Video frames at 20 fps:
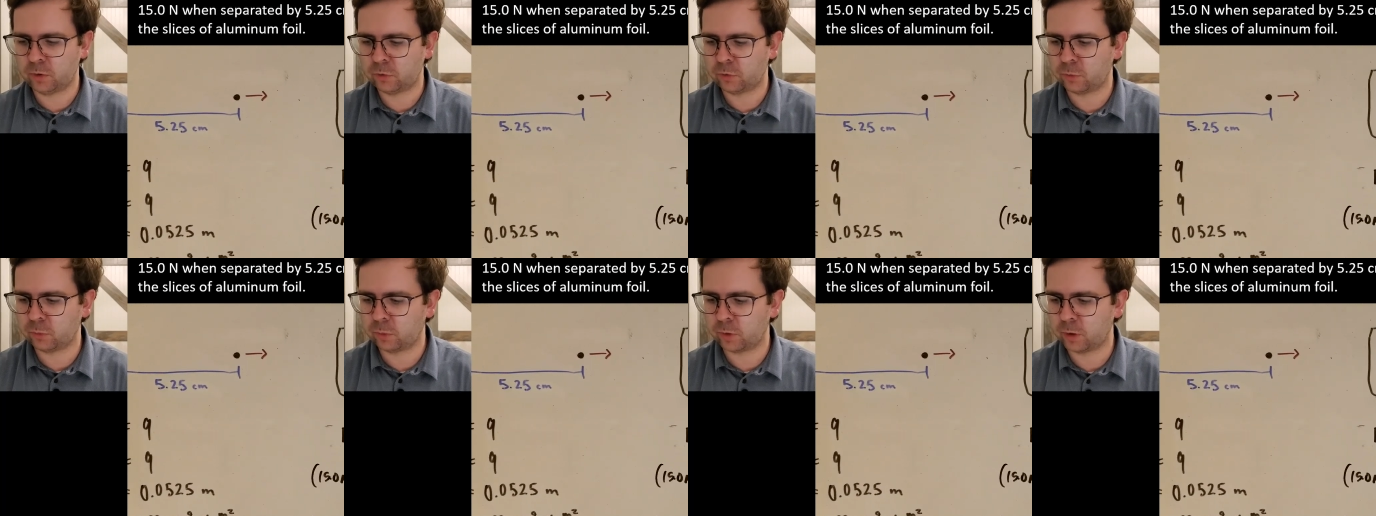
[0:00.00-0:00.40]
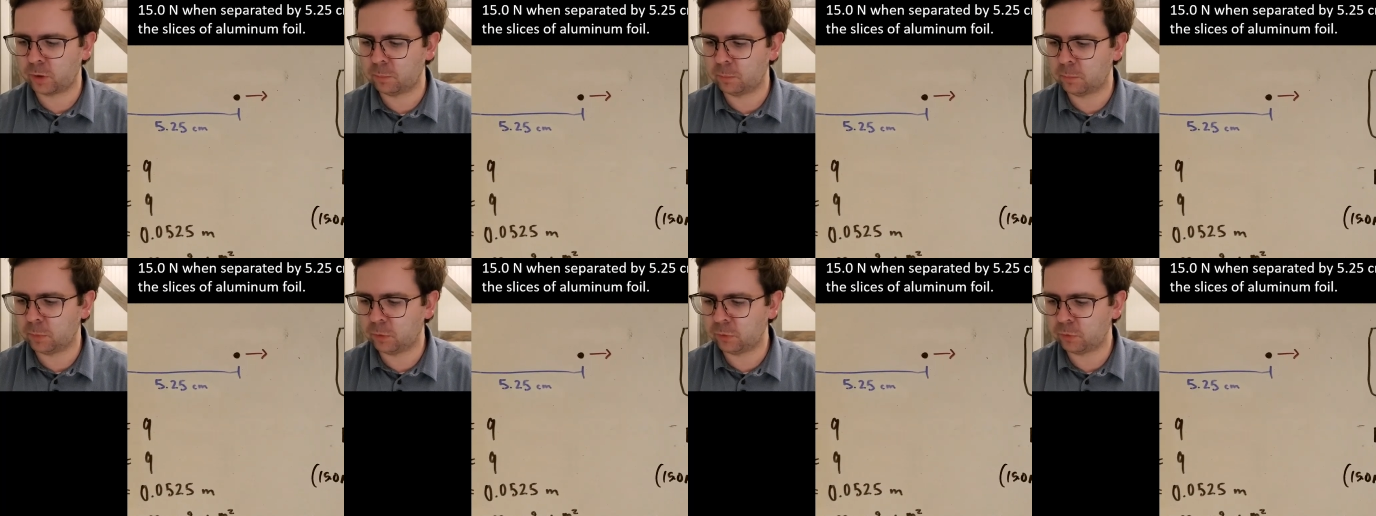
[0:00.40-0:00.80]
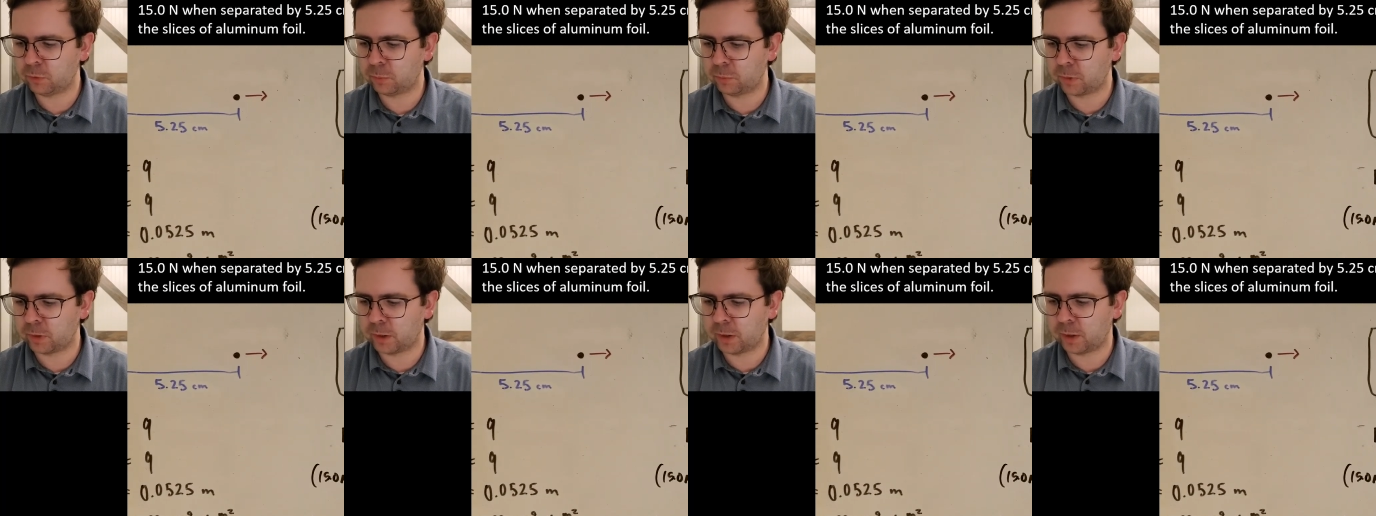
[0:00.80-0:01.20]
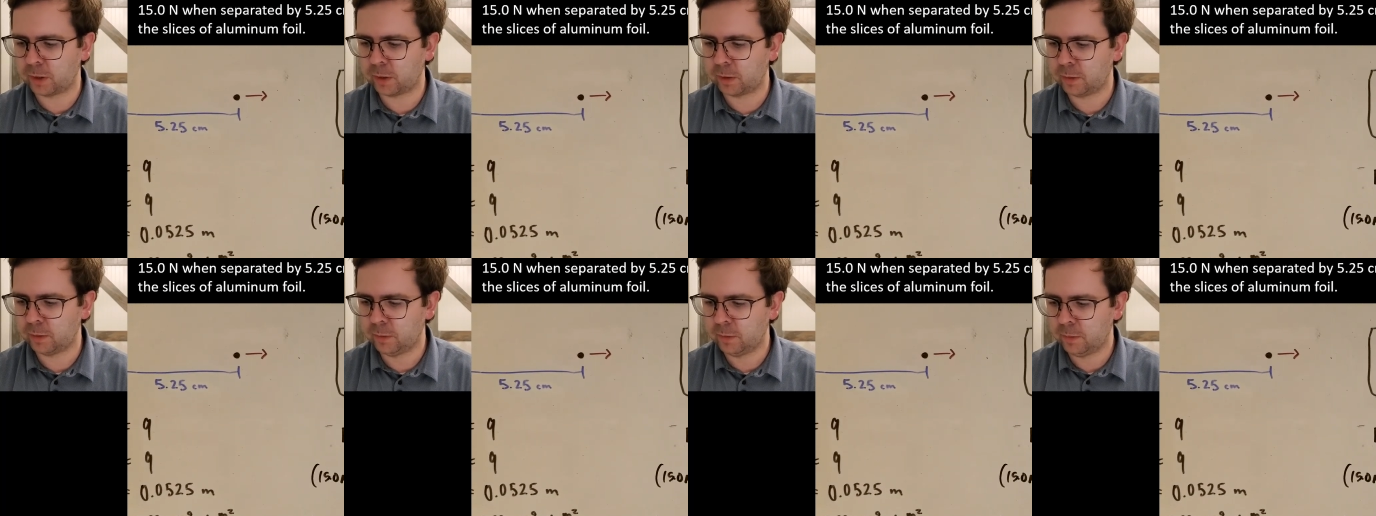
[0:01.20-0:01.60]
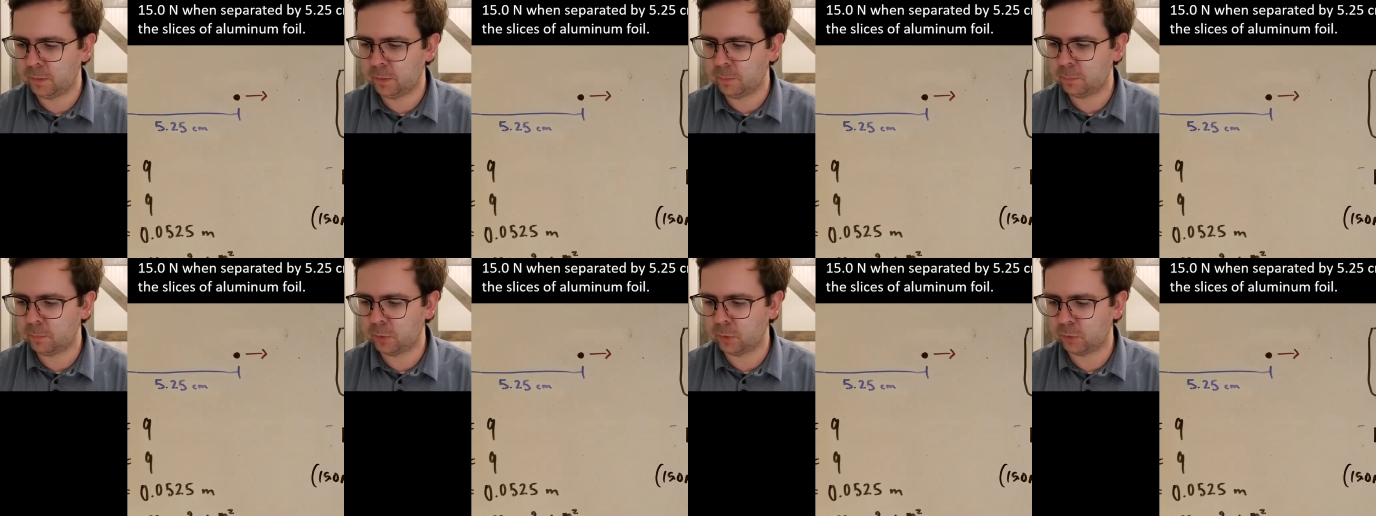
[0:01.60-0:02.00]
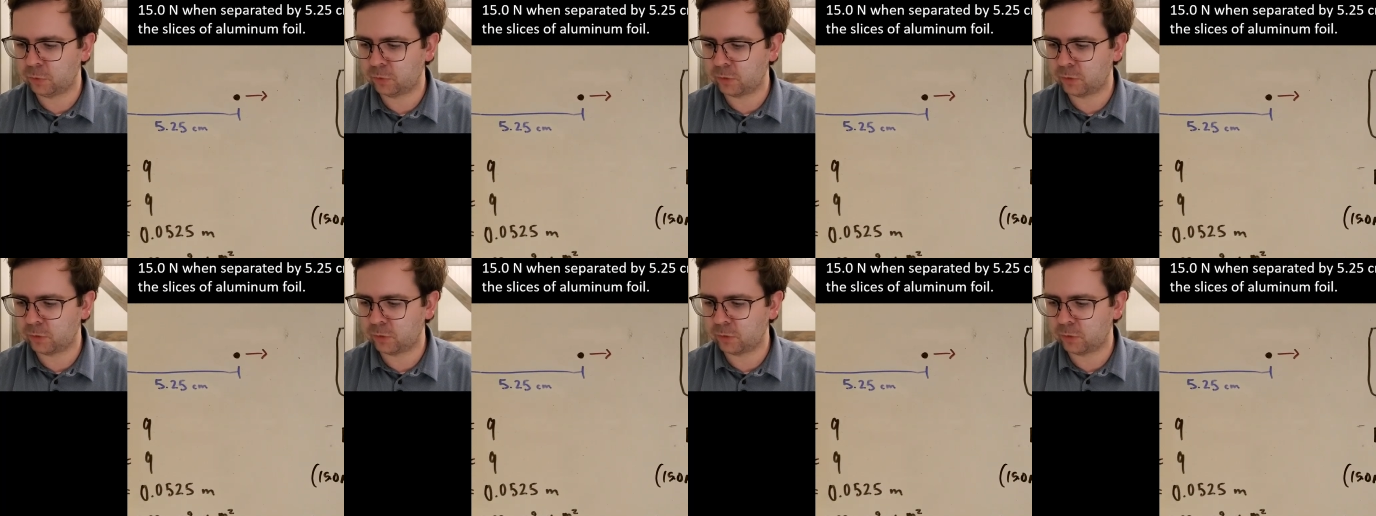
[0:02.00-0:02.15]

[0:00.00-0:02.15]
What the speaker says: So we're going to multiply both